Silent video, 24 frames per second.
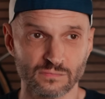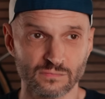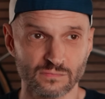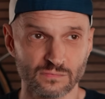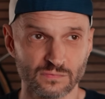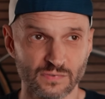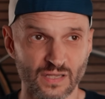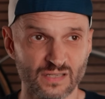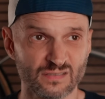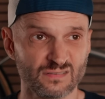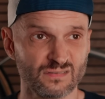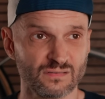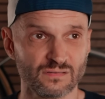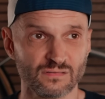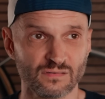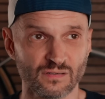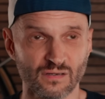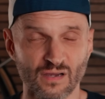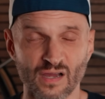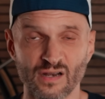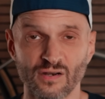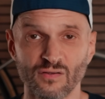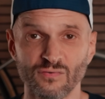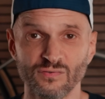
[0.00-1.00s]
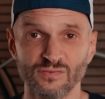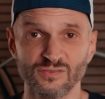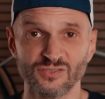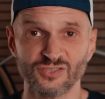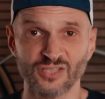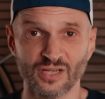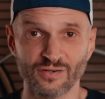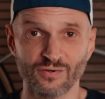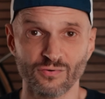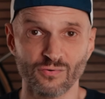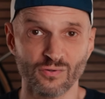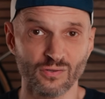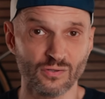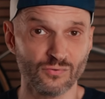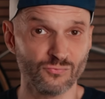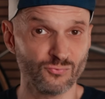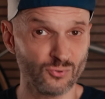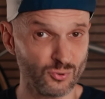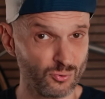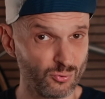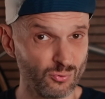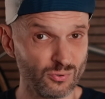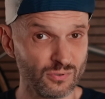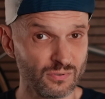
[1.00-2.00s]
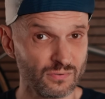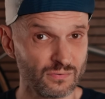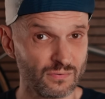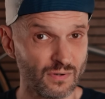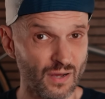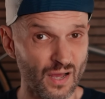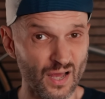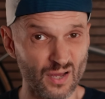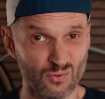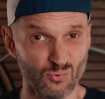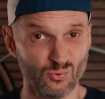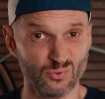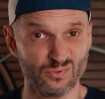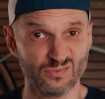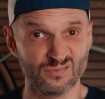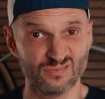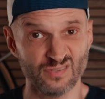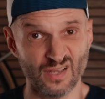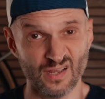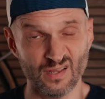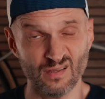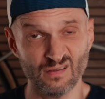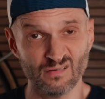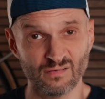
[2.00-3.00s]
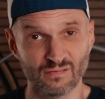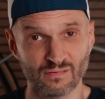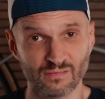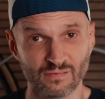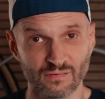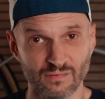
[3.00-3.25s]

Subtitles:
That's the kind of general rule, I would say.